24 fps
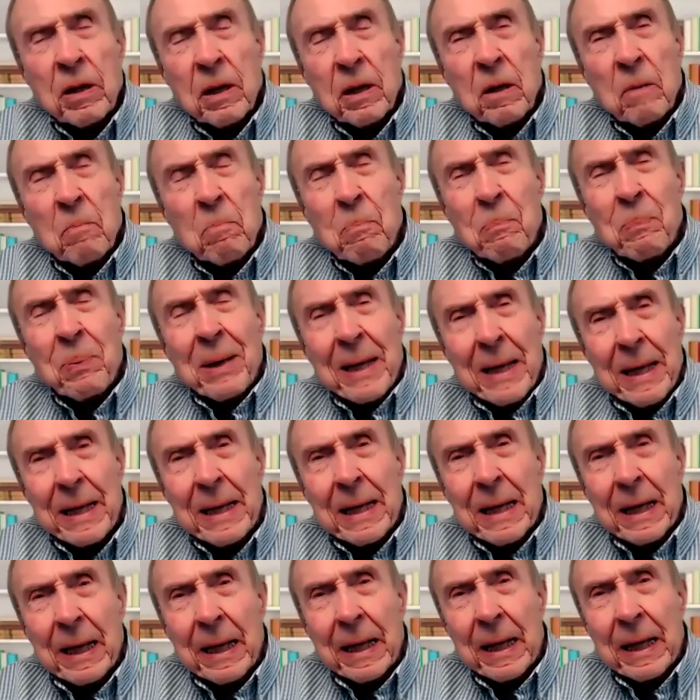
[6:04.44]

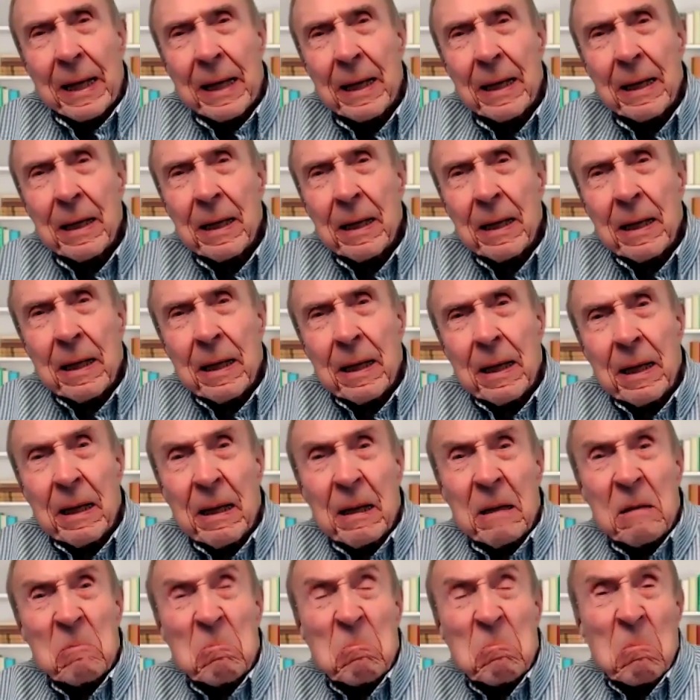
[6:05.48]
completely
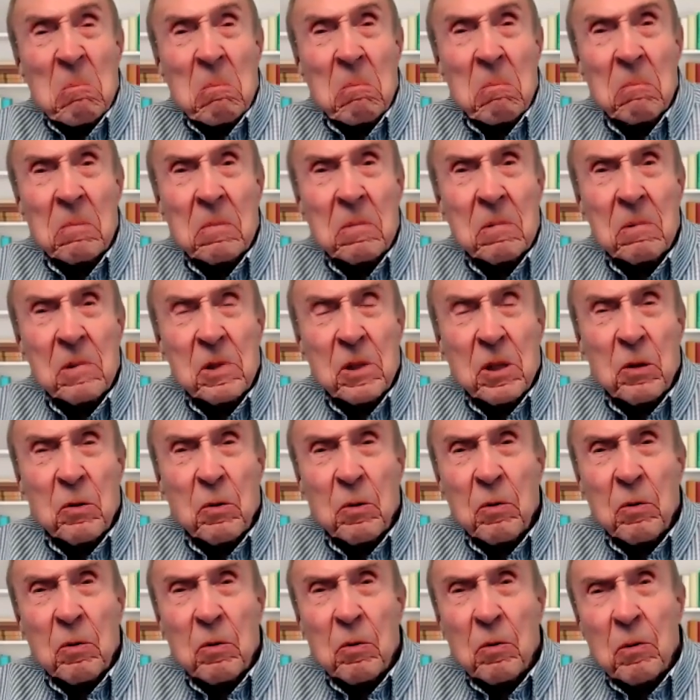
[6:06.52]
in
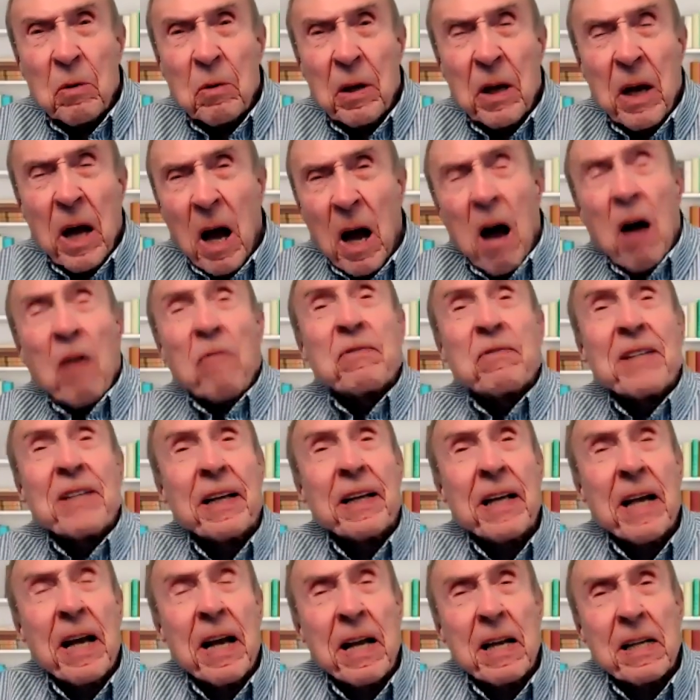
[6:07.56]
2.5
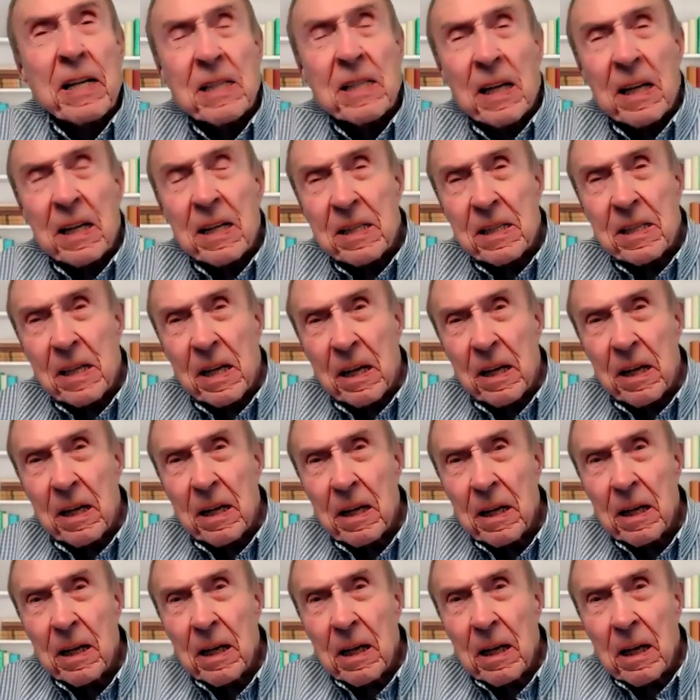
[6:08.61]
decades, let's
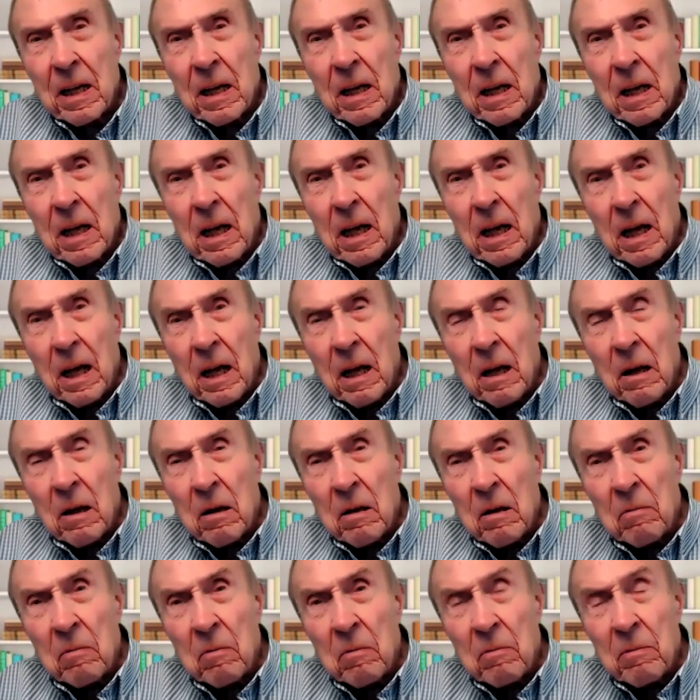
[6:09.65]
say.
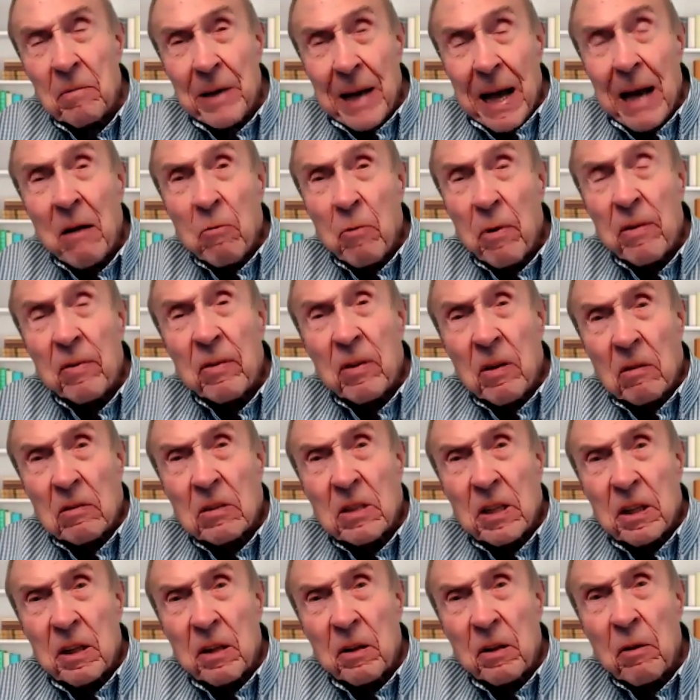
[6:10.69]
Now we've gone
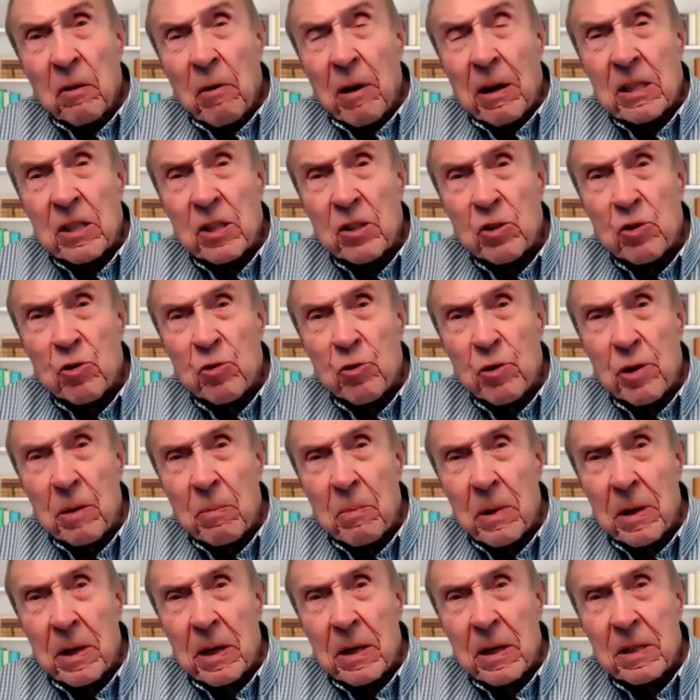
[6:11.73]
to the other
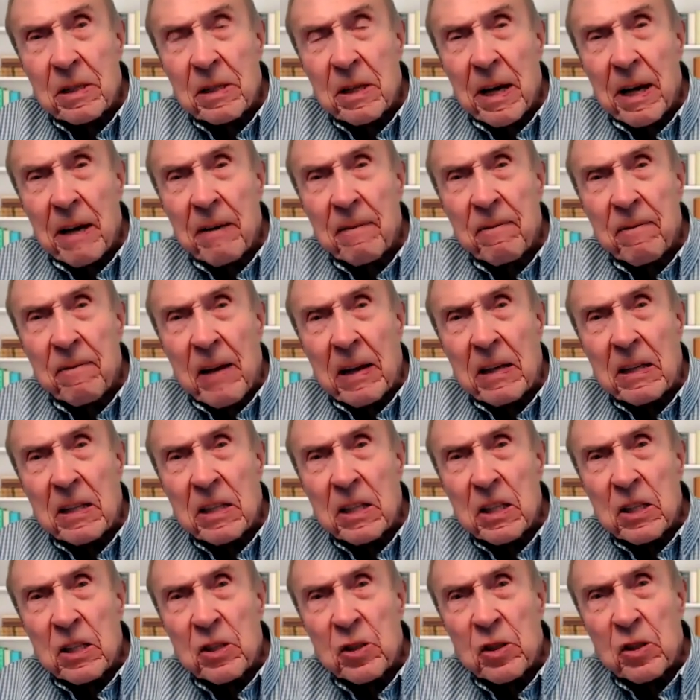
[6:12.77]
extreme, and it's an
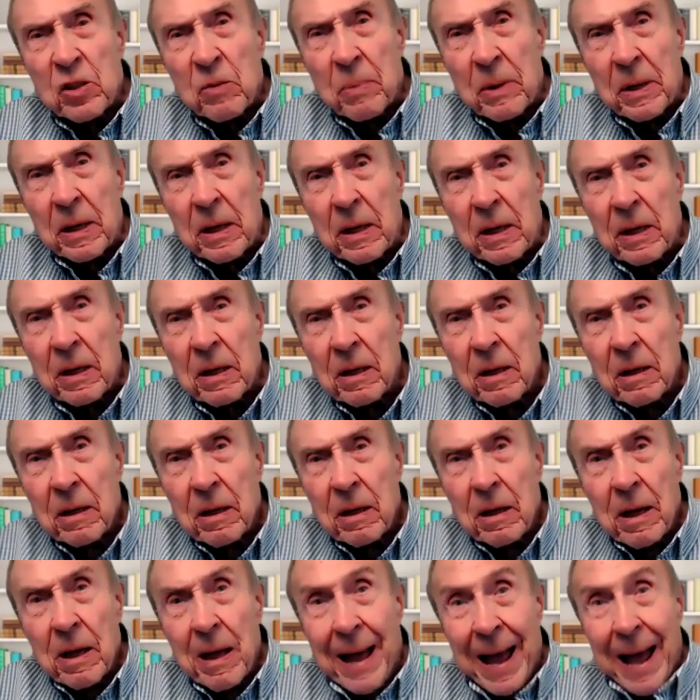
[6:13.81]
advantage to be
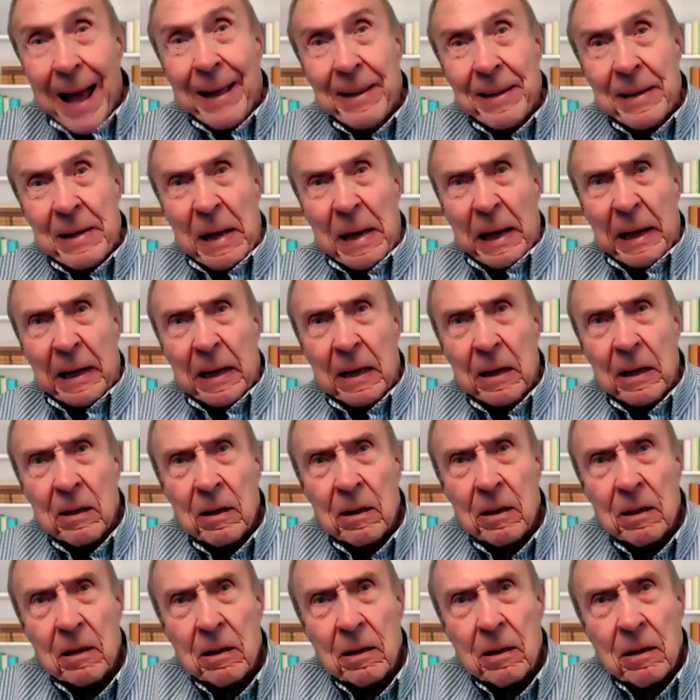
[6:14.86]
ethnic
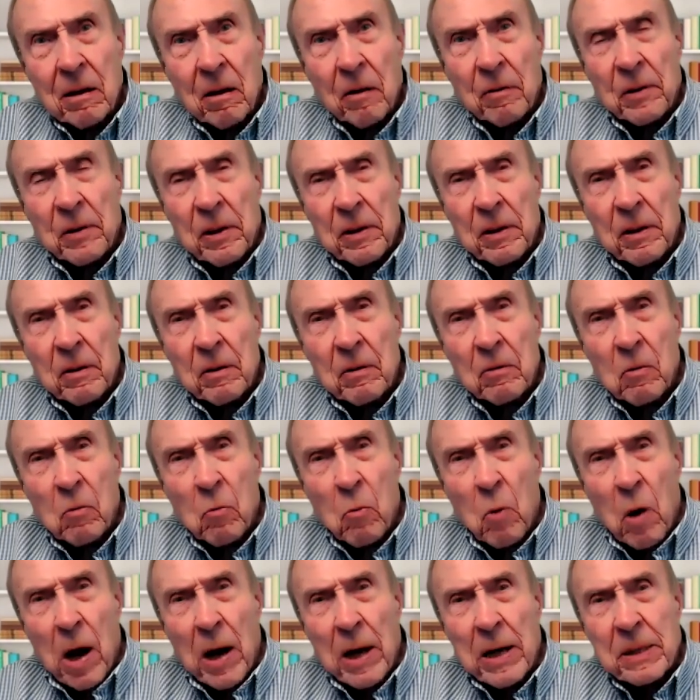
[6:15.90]
other than
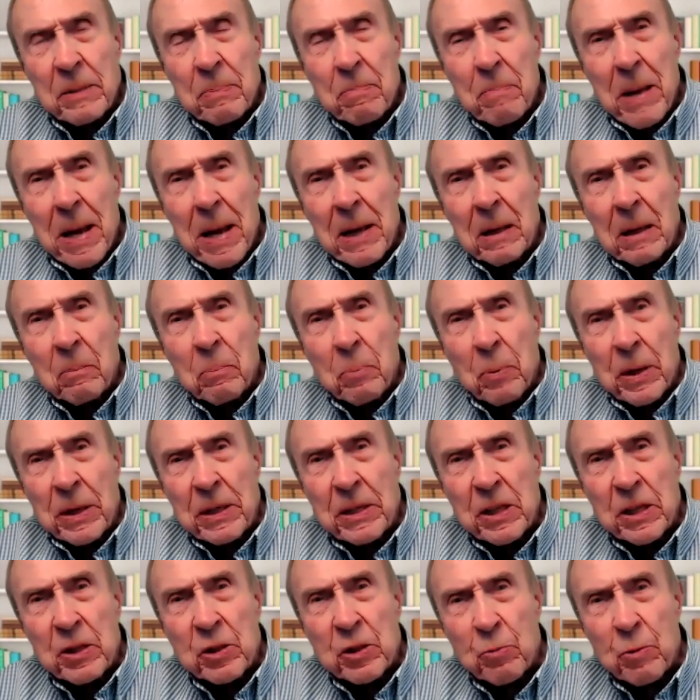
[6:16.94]
white male
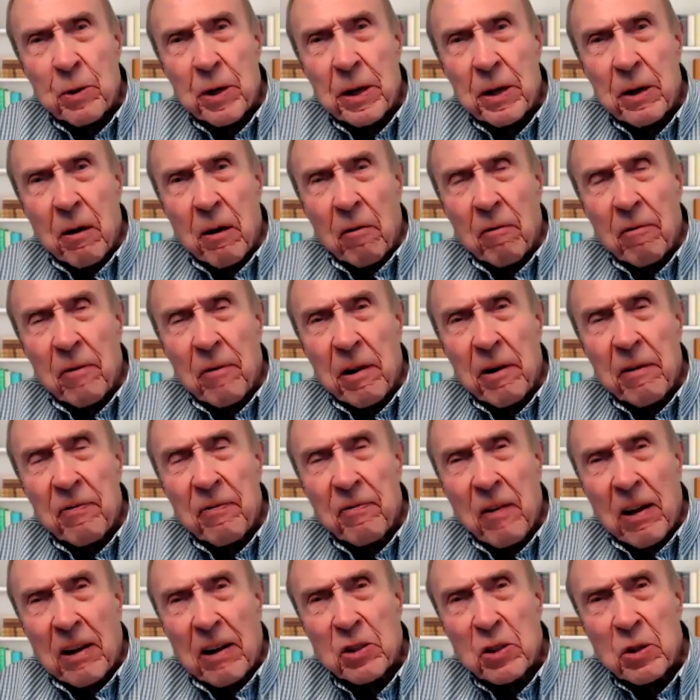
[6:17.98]
British. We're not very
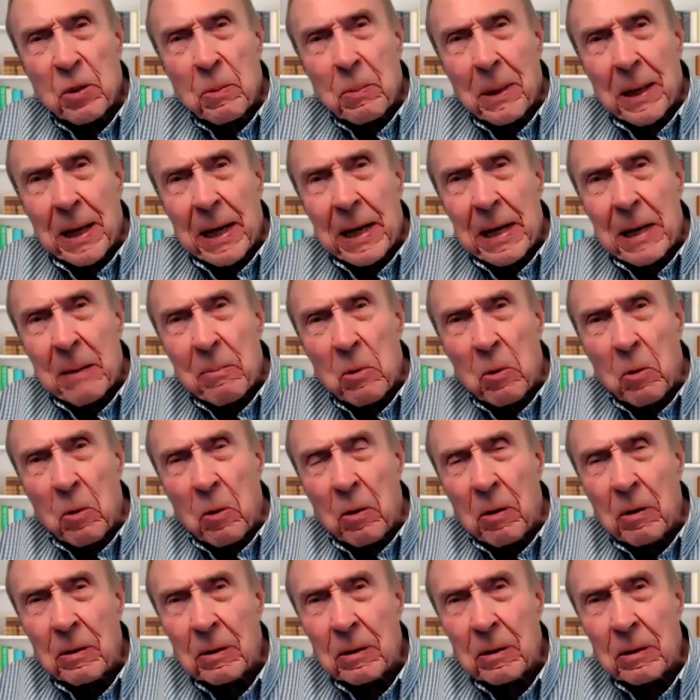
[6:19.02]
fashionable anymore.